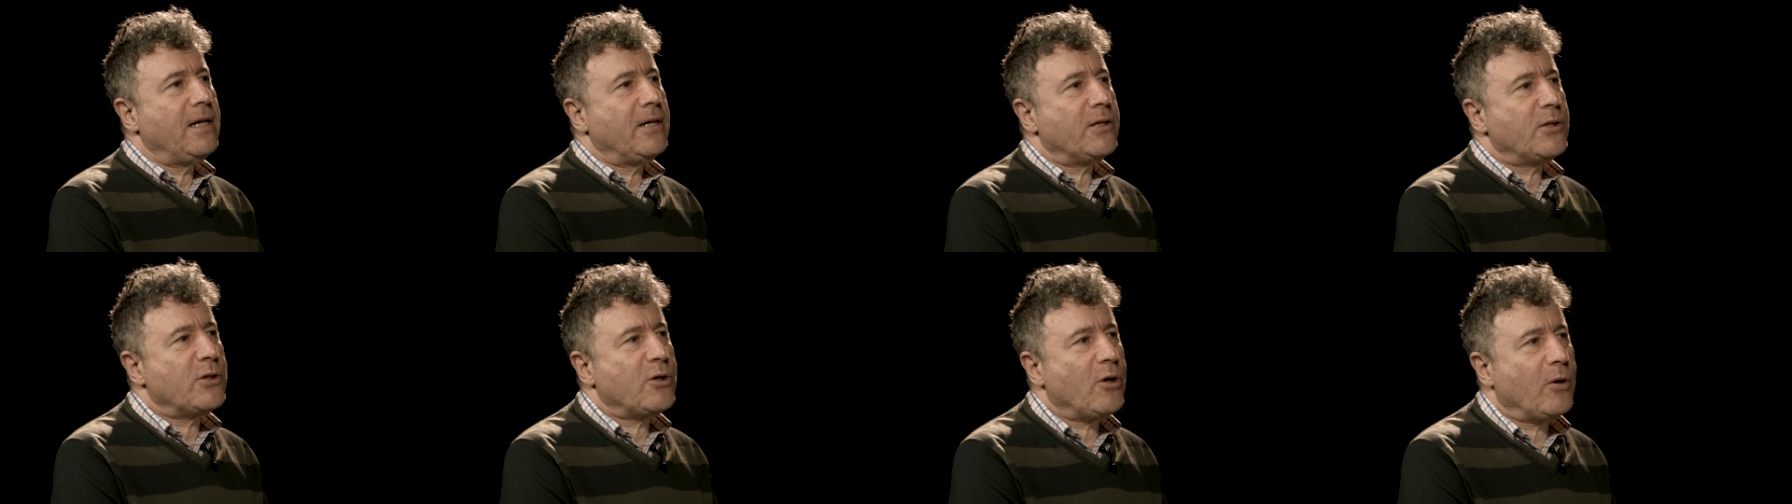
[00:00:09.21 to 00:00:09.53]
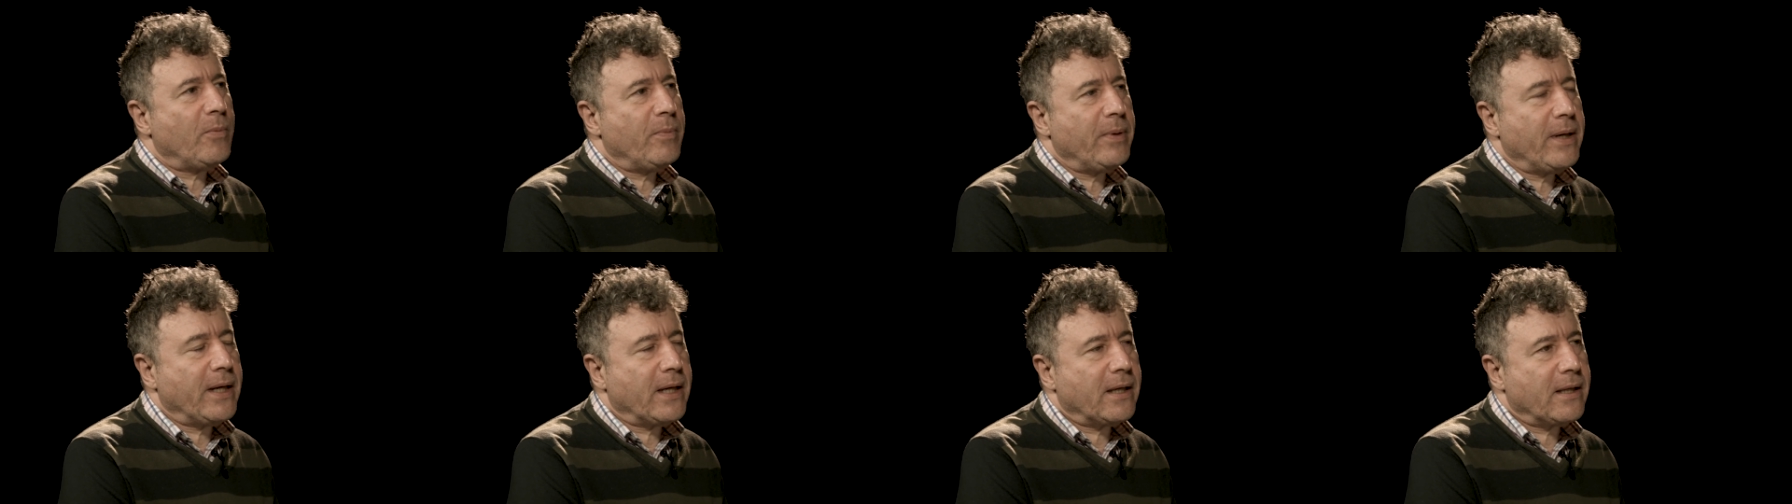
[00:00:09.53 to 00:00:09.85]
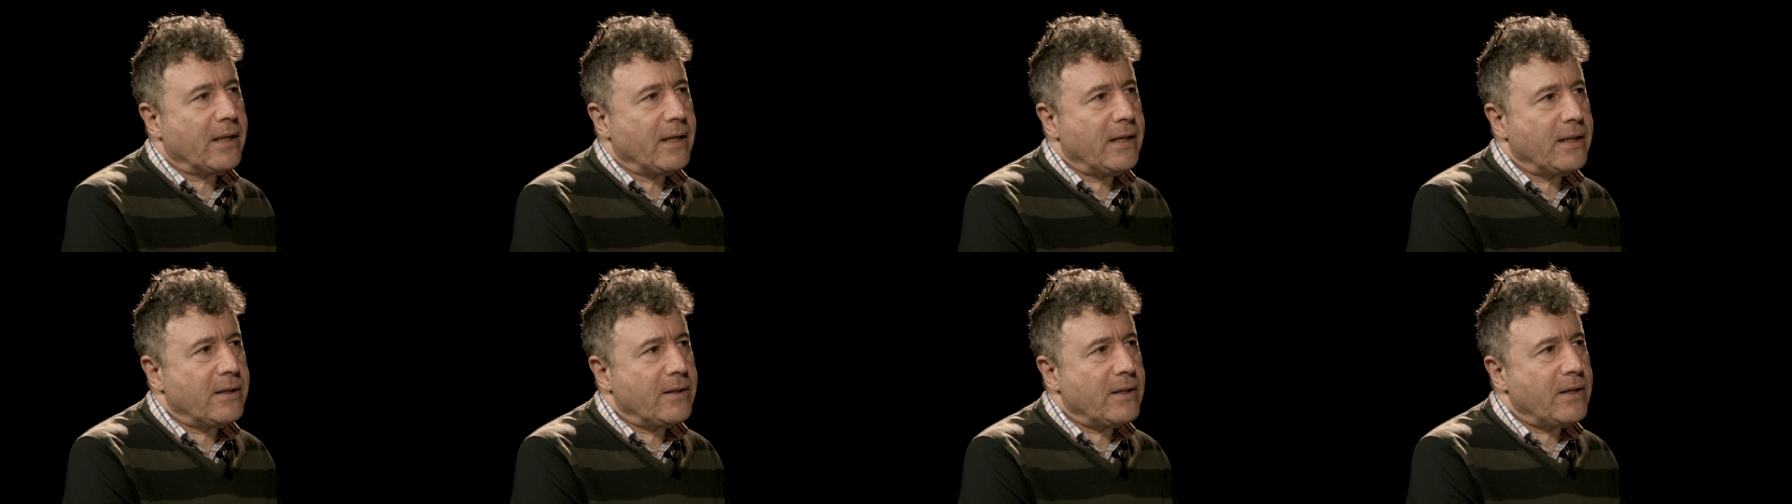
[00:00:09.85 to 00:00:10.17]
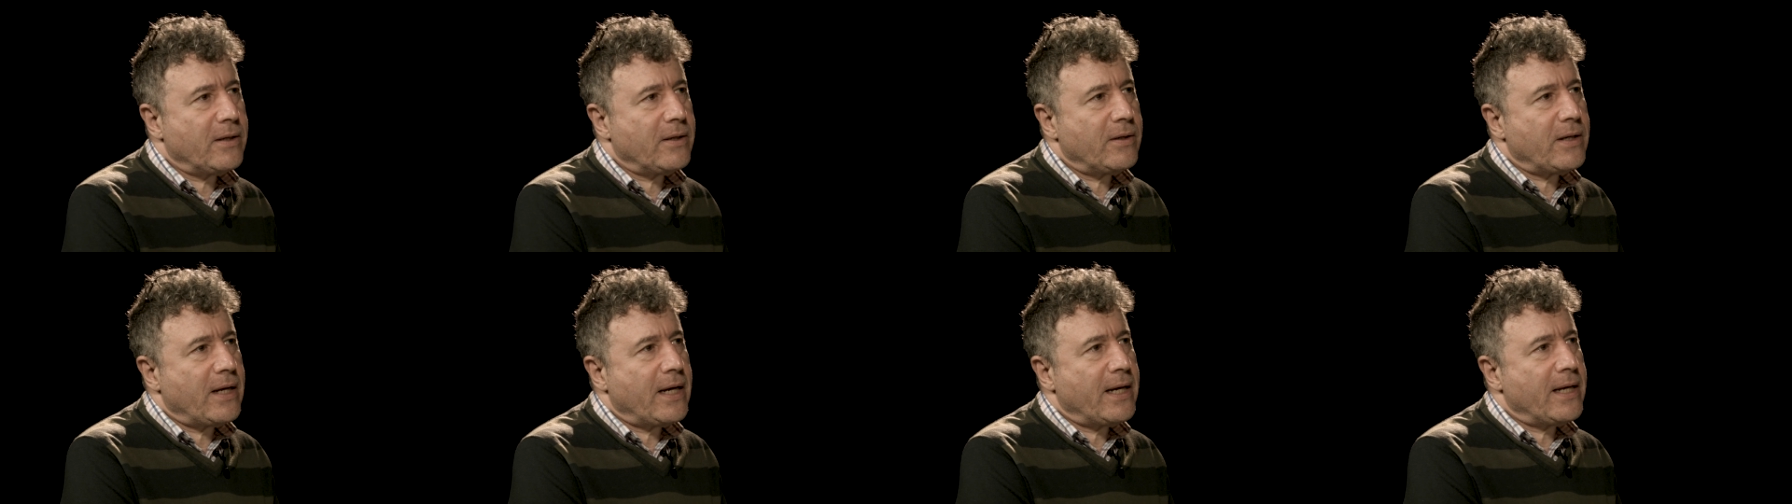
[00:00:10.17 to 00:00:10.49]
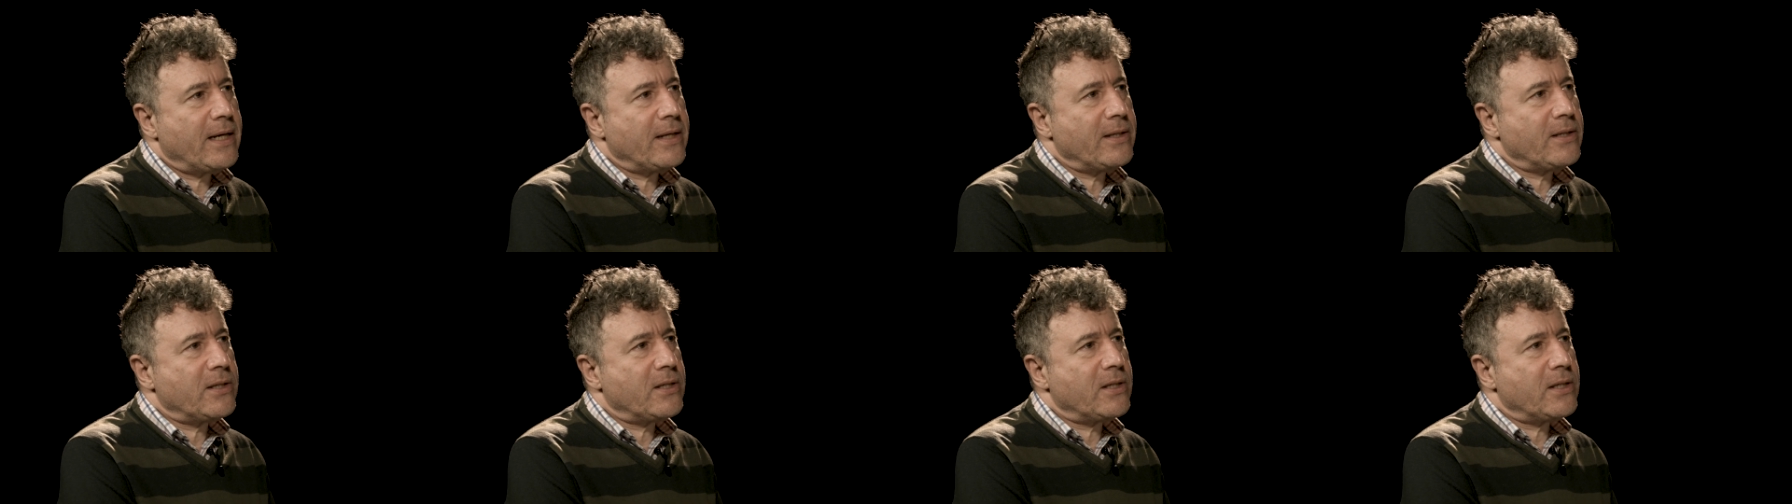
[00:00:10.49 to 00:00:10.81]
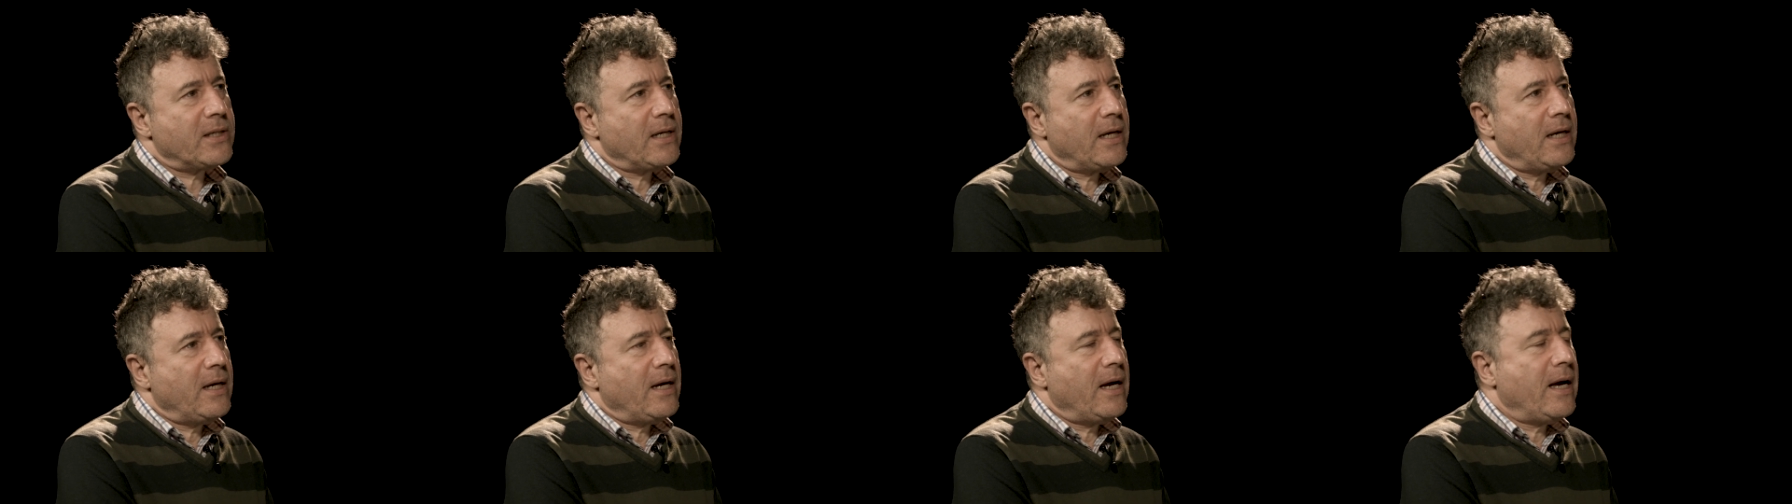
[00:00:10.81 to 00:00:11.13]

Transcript: topic that has